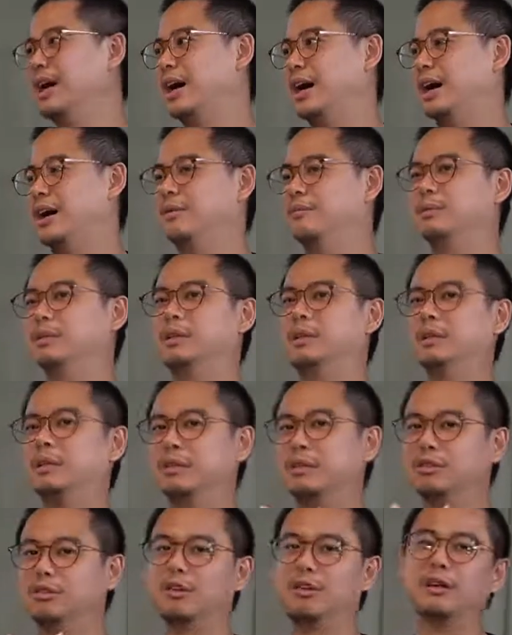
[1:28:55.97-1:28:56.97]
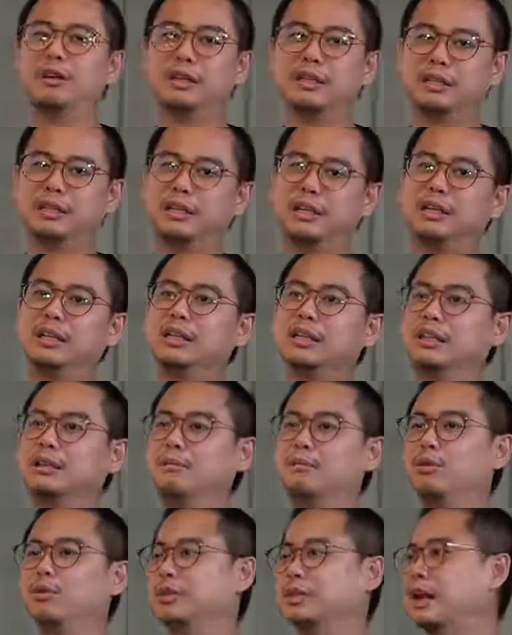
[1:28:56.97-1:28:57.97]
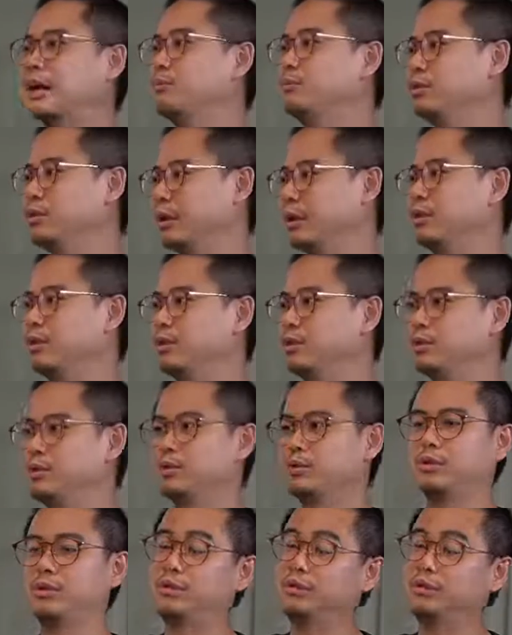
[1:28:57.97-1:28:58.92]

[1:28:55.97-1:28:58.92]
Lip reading: But the longer you delay, the more time you actually lose.